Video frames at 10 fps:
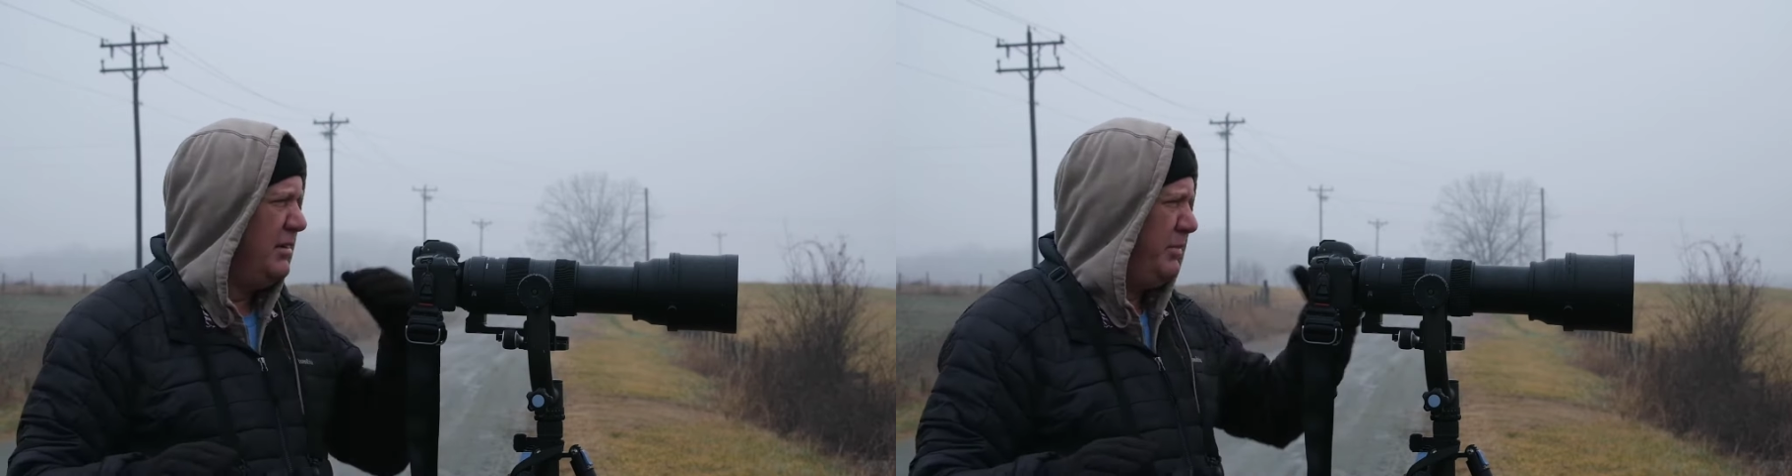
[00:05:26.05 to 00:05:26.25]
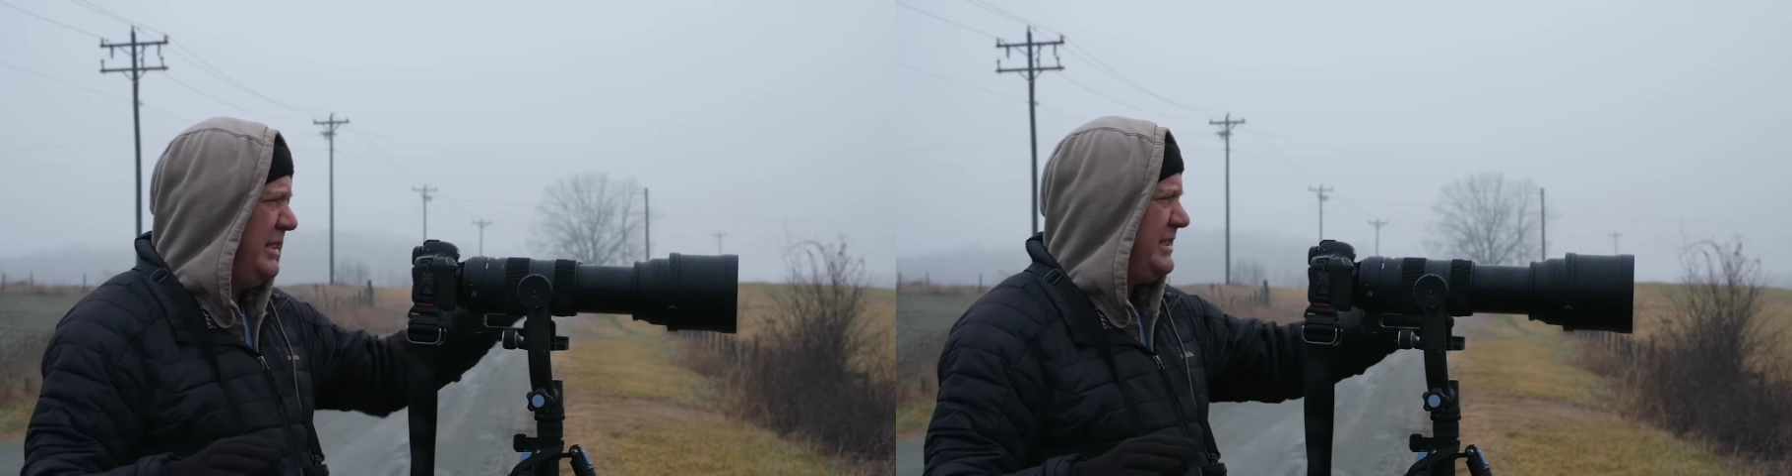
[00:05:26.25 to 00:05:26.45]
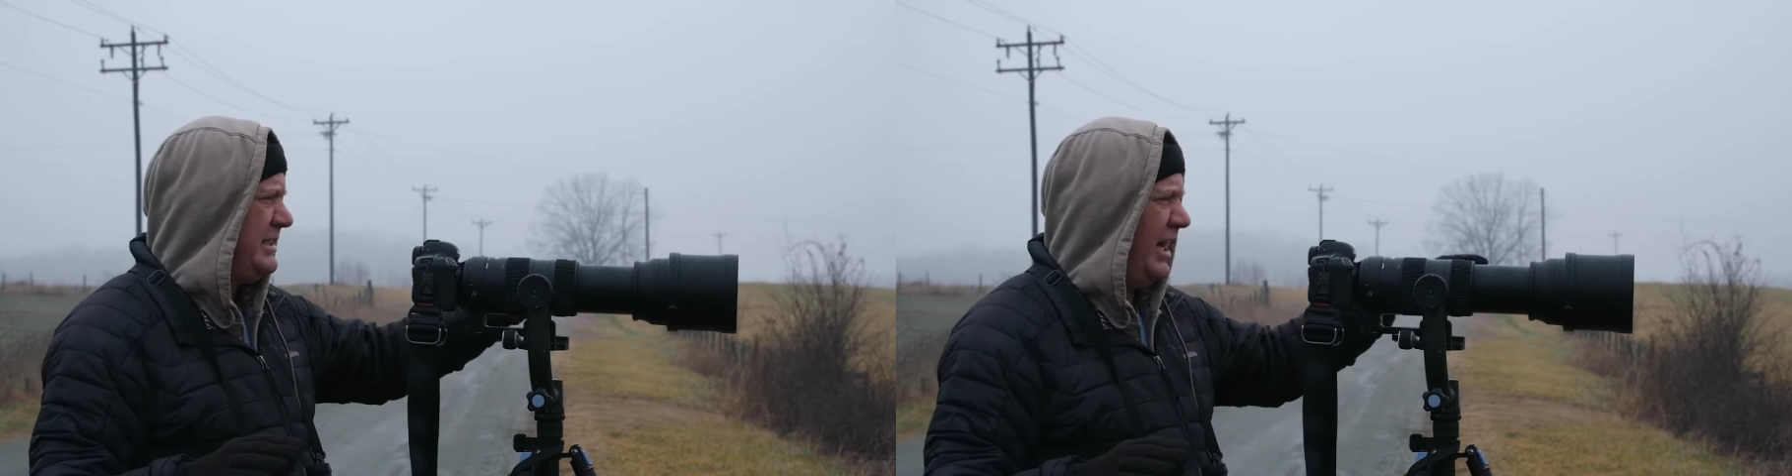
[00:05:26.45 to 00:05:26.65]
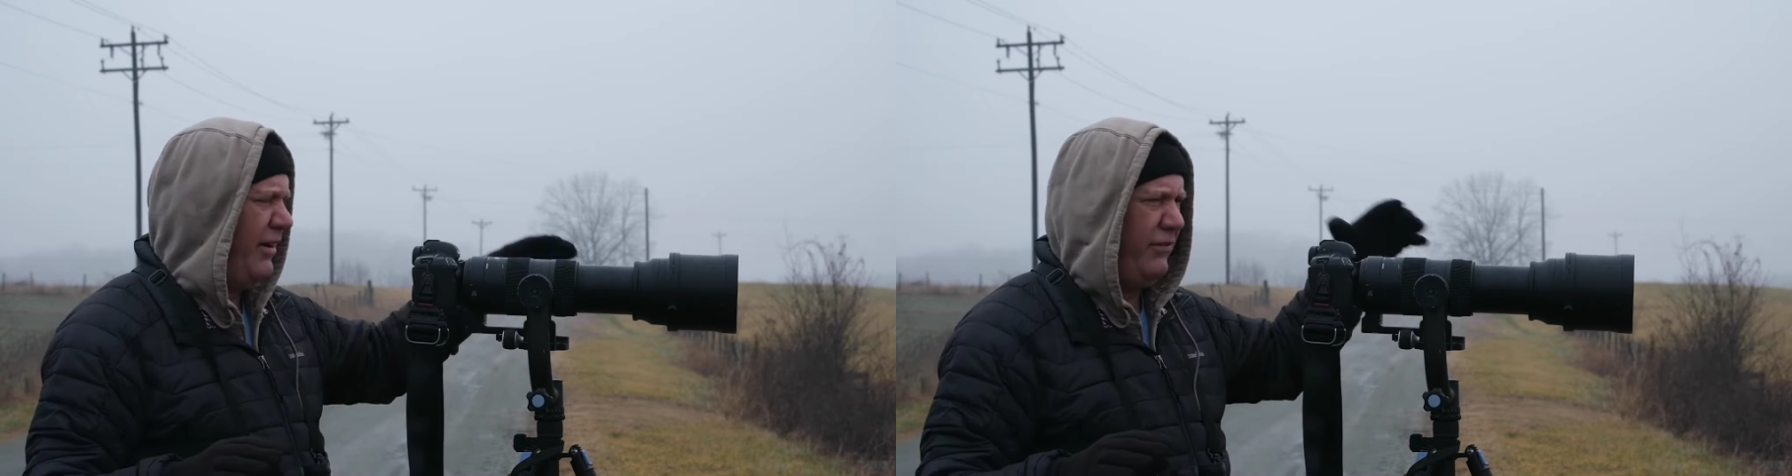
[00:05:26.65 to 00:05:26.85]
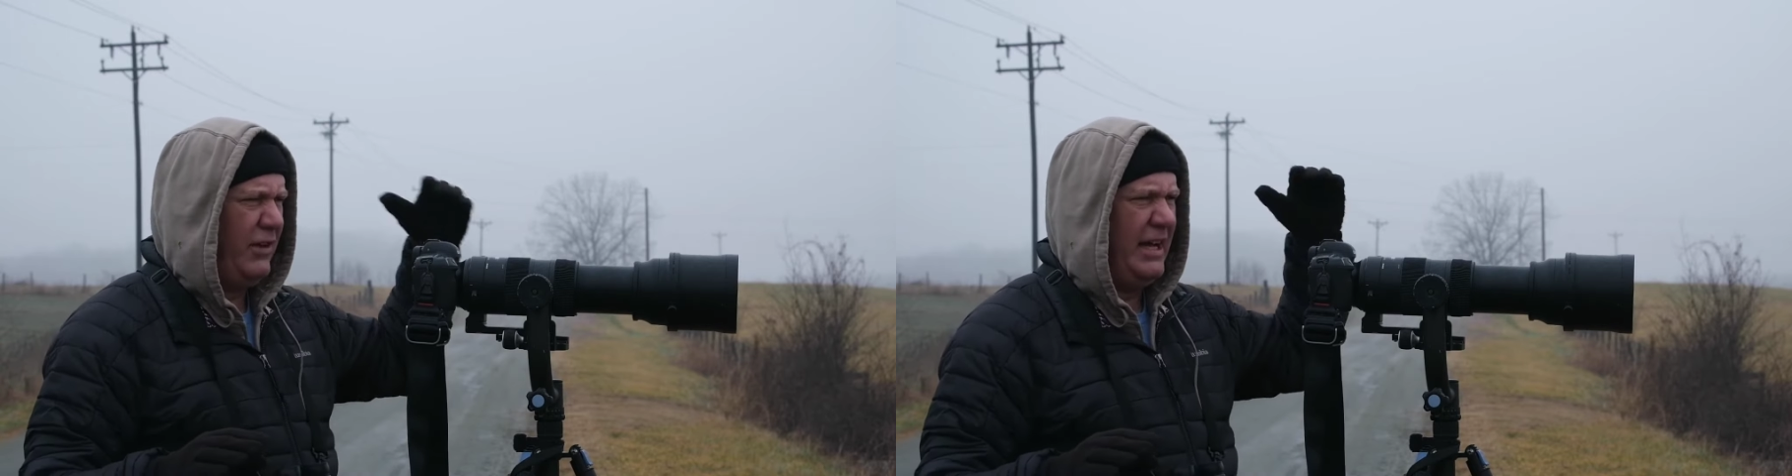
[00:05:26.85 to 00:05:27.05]
but this
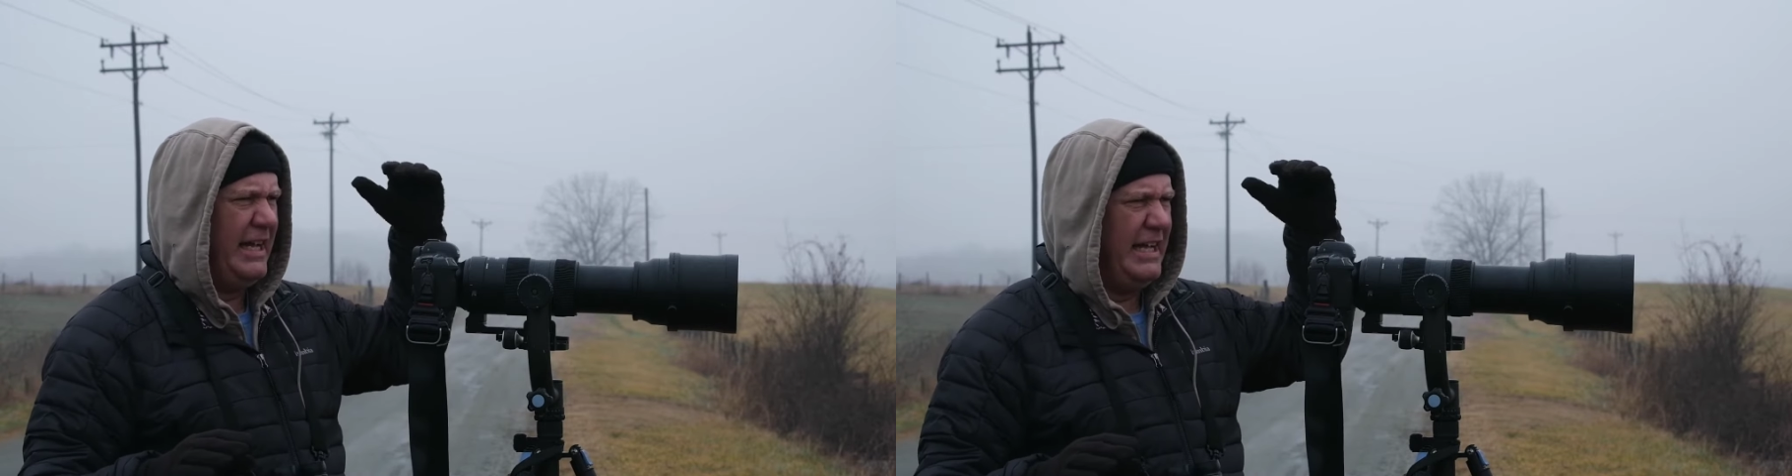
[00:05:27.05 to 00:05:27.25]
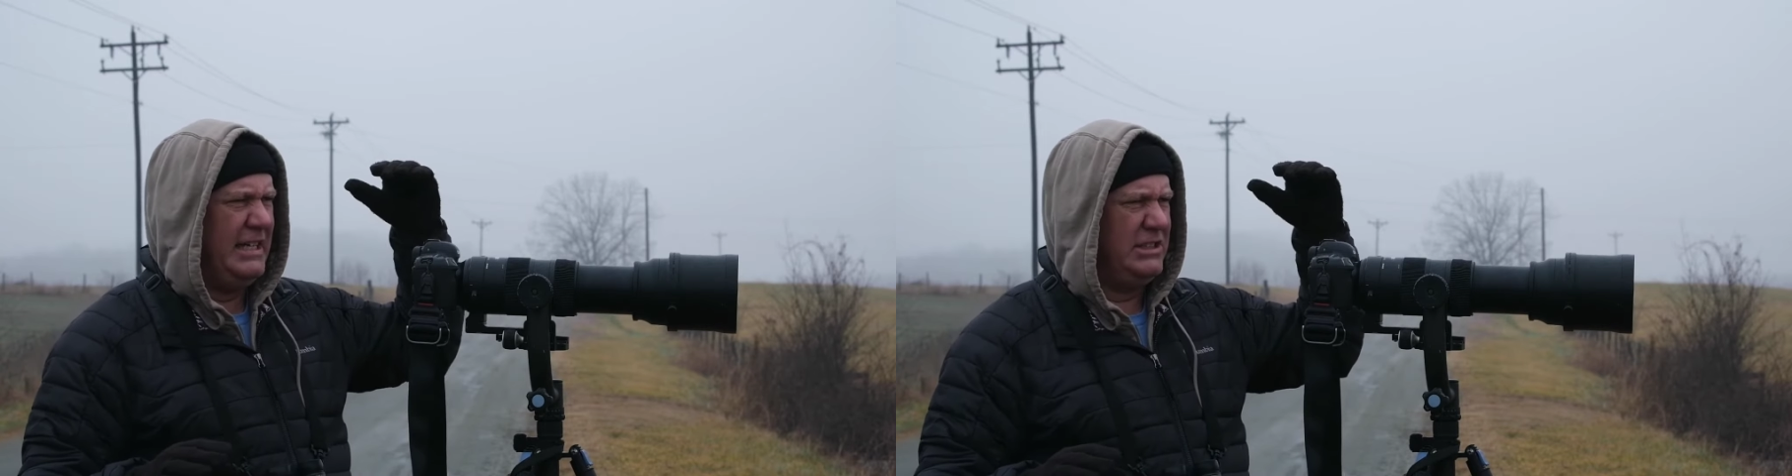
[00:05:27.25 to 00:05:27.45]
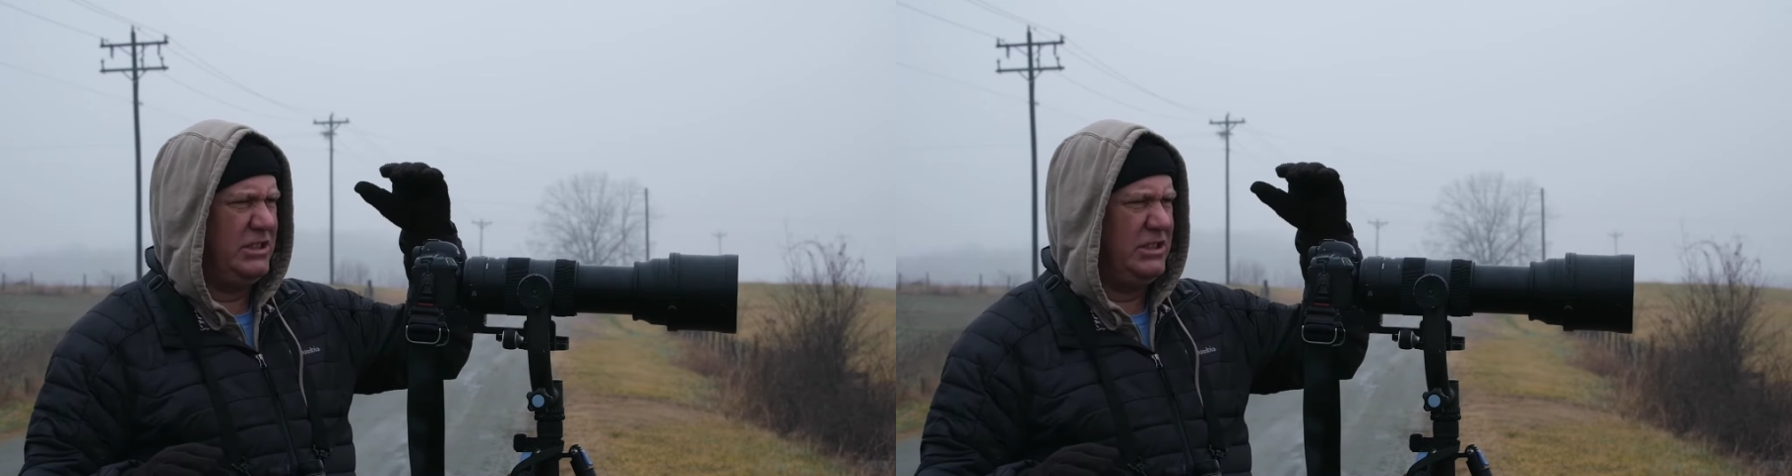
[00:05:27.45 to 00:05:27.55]
soft light is